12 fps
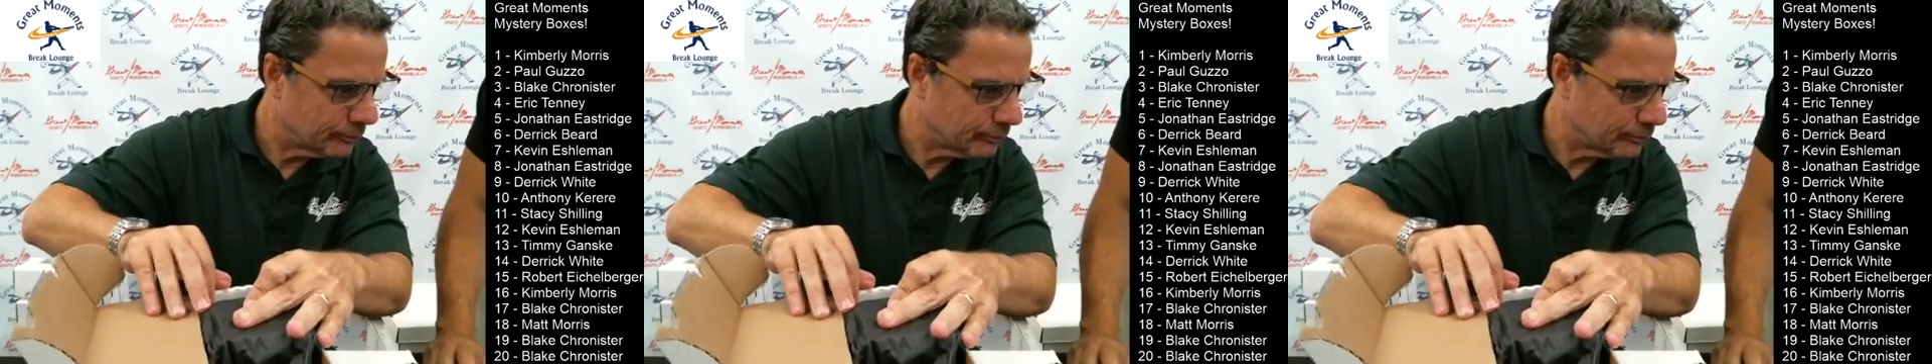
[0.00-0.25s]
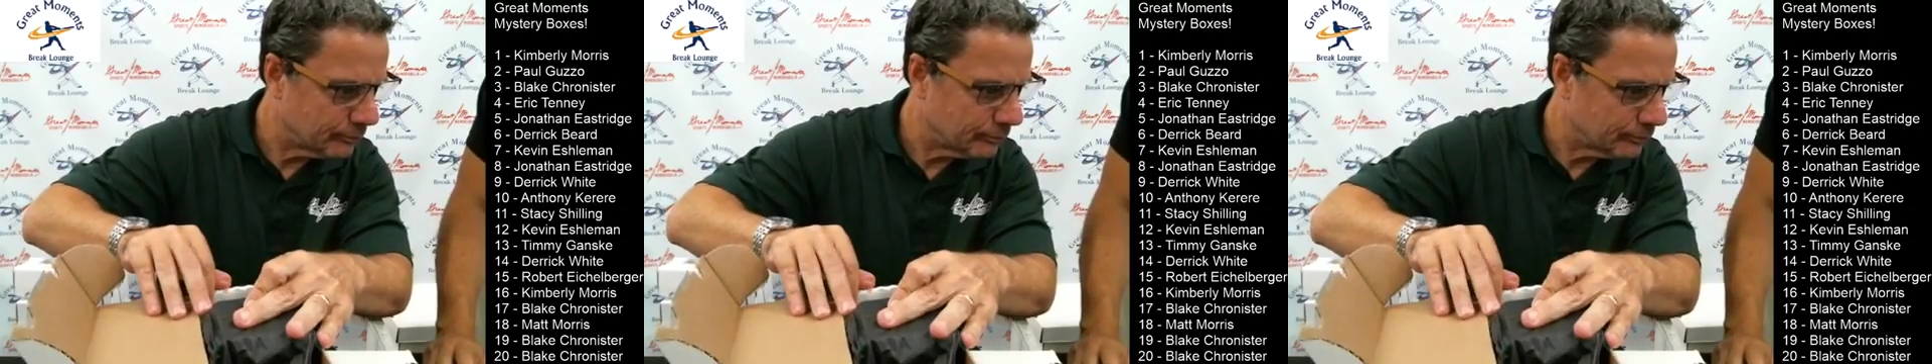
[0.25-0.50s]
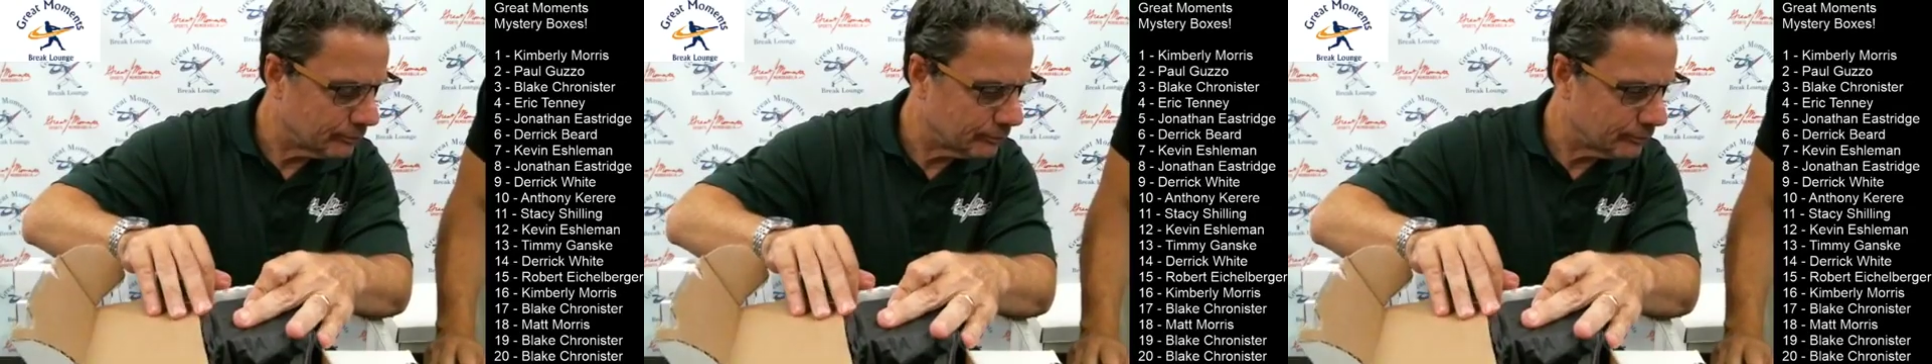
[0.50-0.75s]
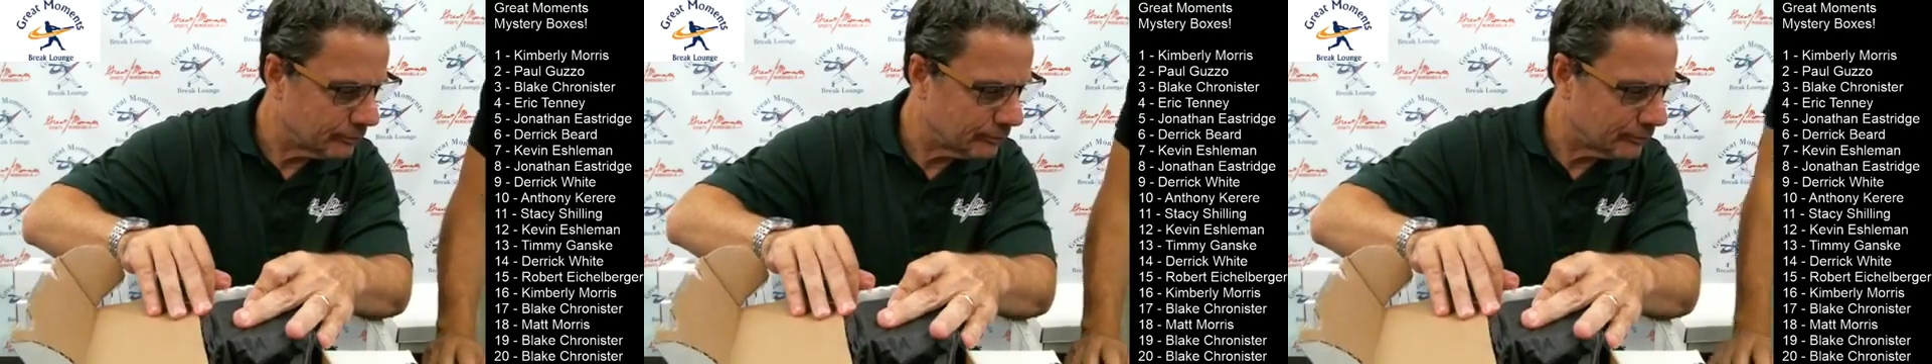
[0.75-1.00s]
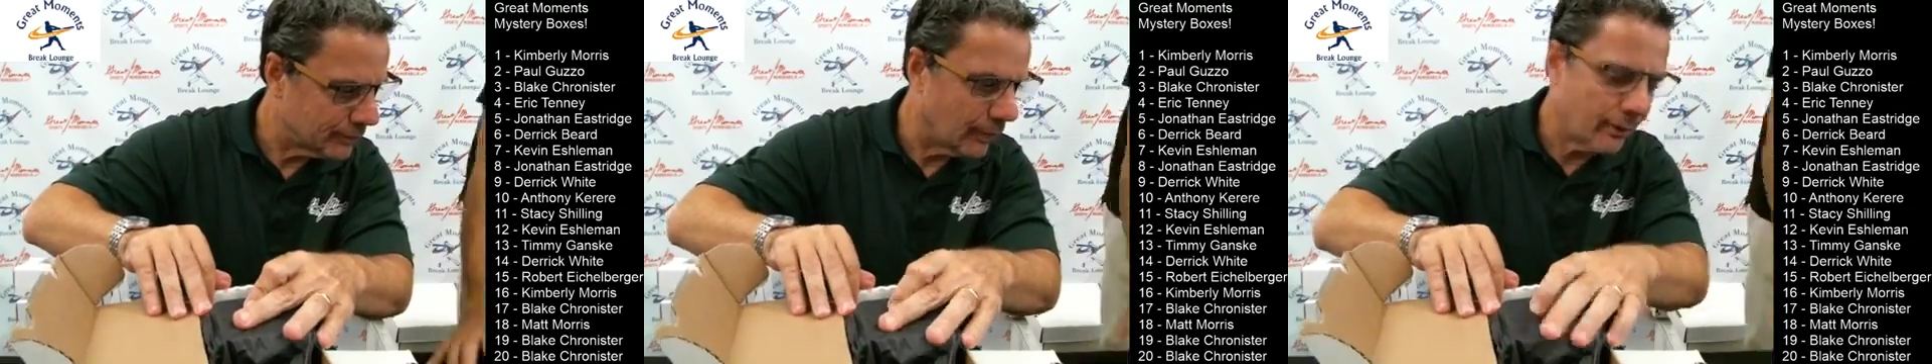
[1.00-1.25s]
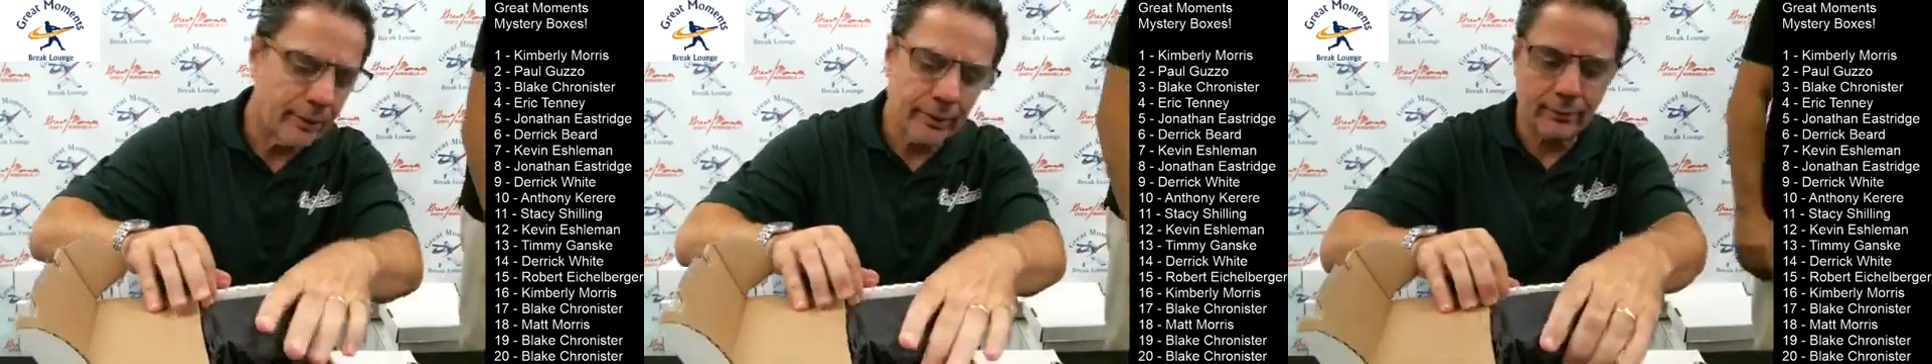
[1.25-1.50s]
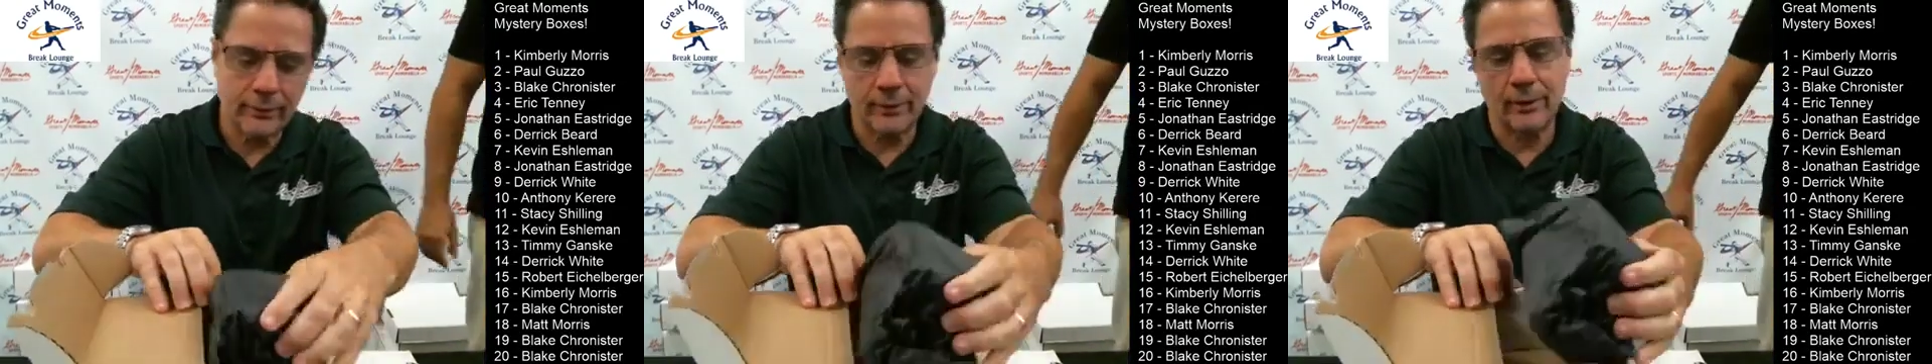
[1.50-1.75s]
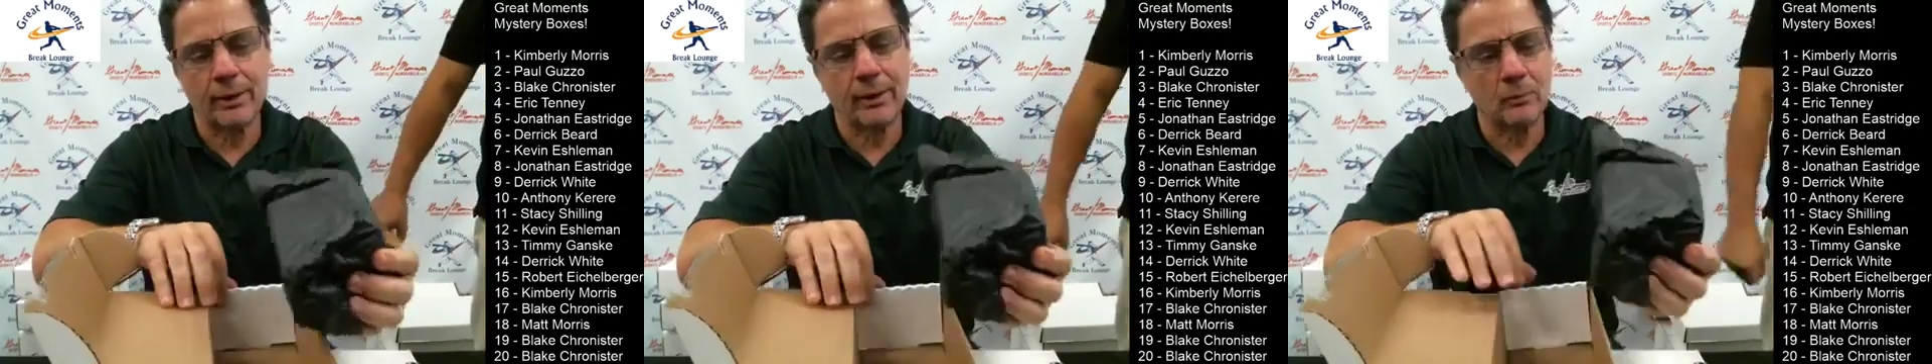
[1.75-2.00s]
Griffey's. All right,
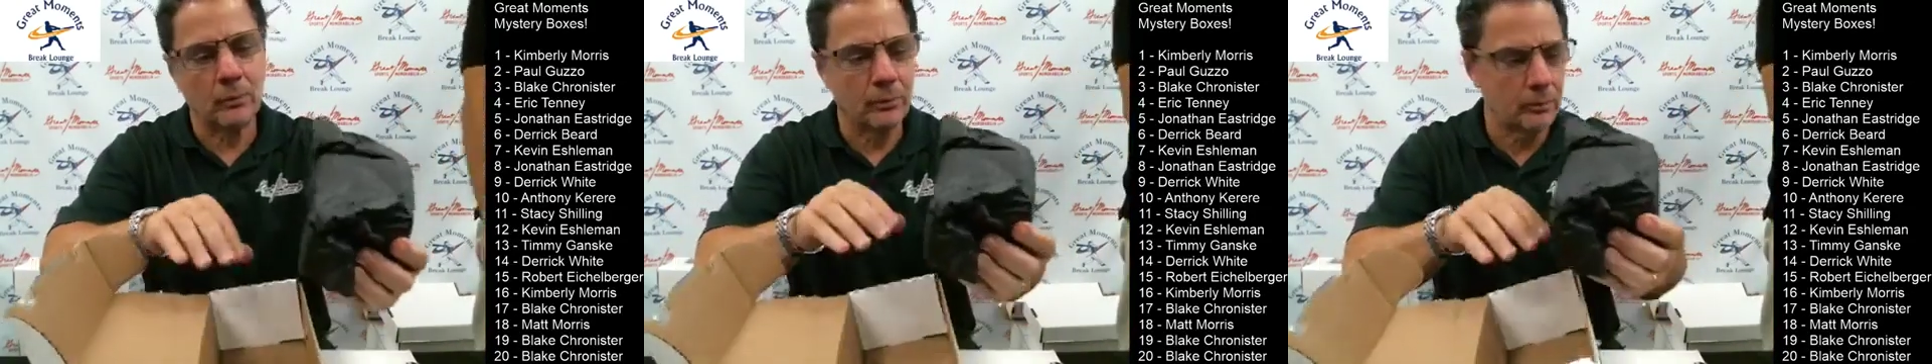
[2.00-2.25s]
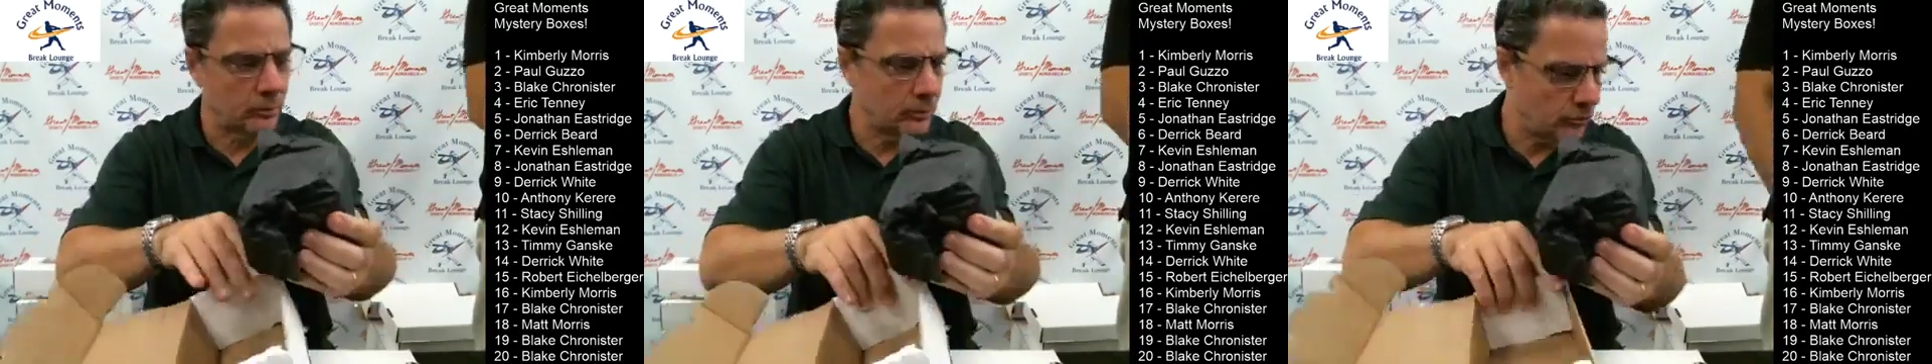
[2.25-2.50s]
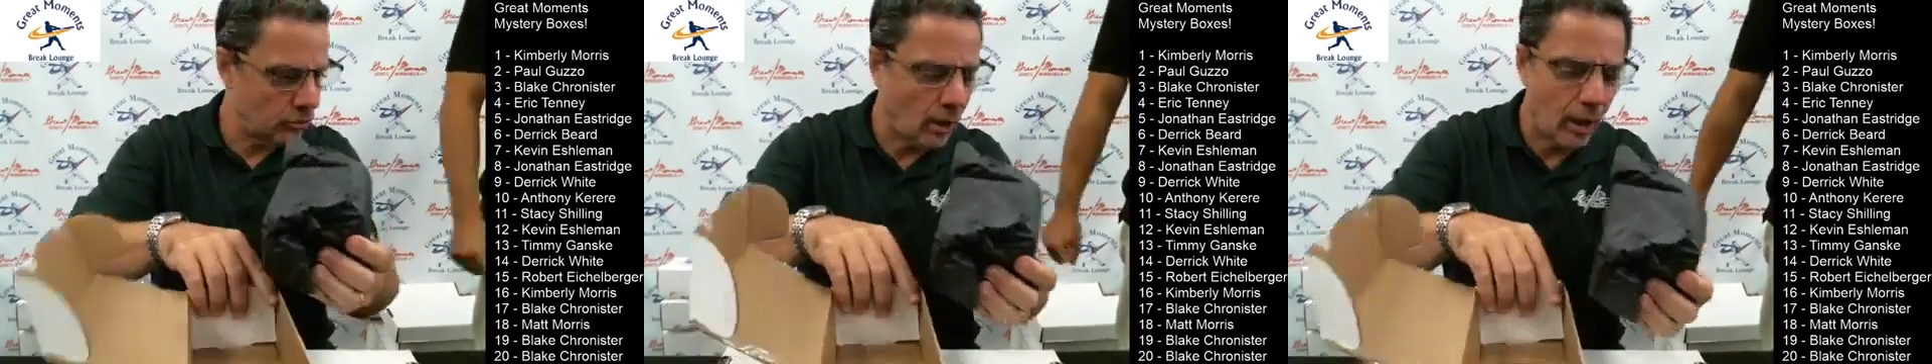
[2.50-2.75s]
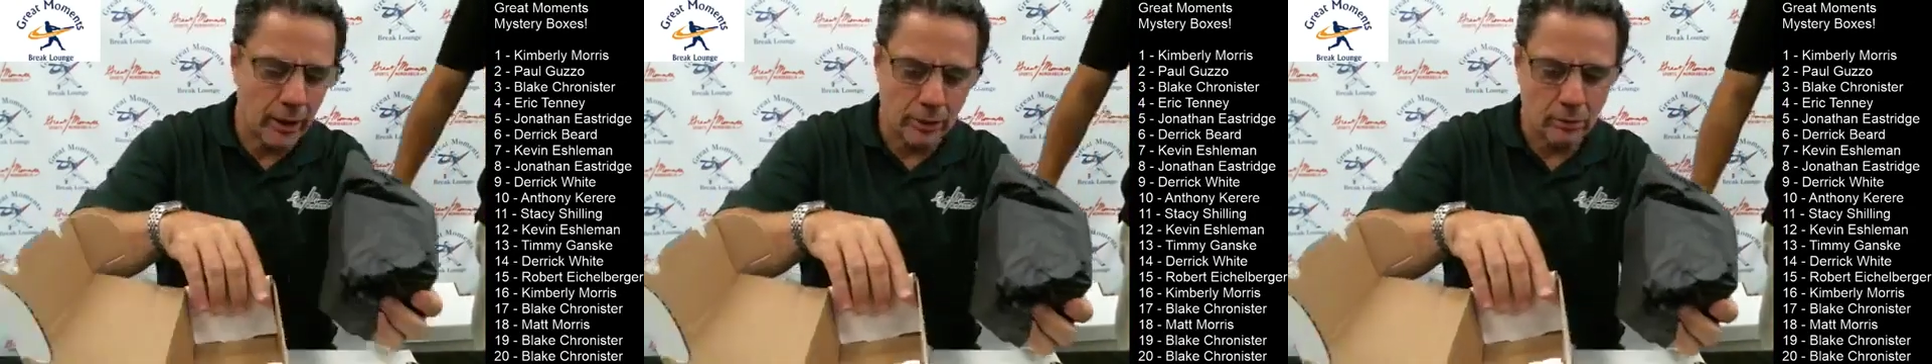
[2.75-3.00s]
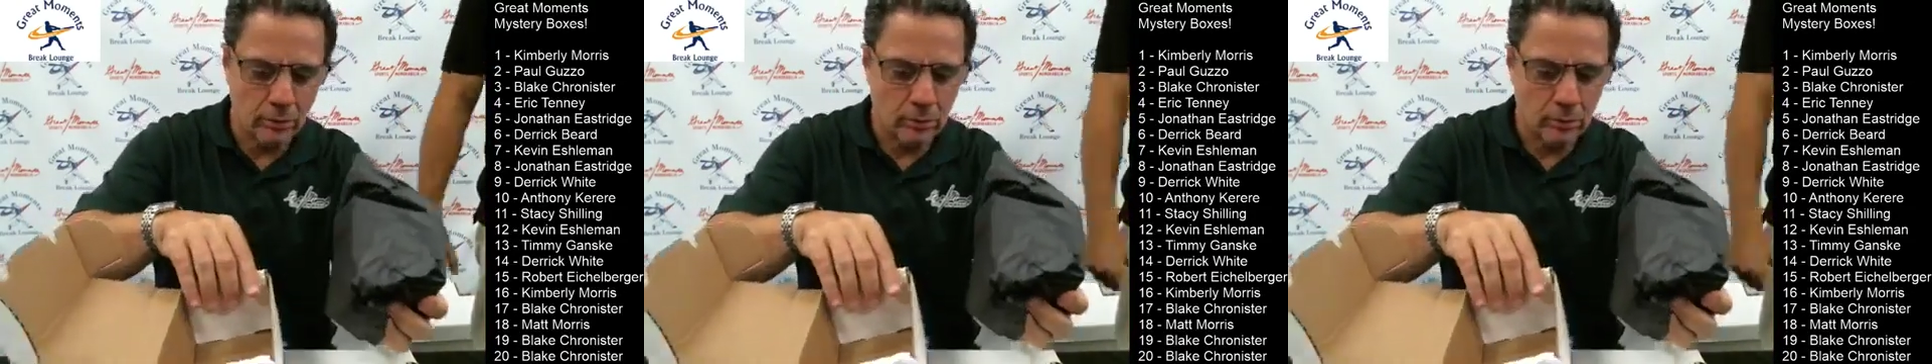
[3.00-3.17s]
all right, we'll, we'll try. We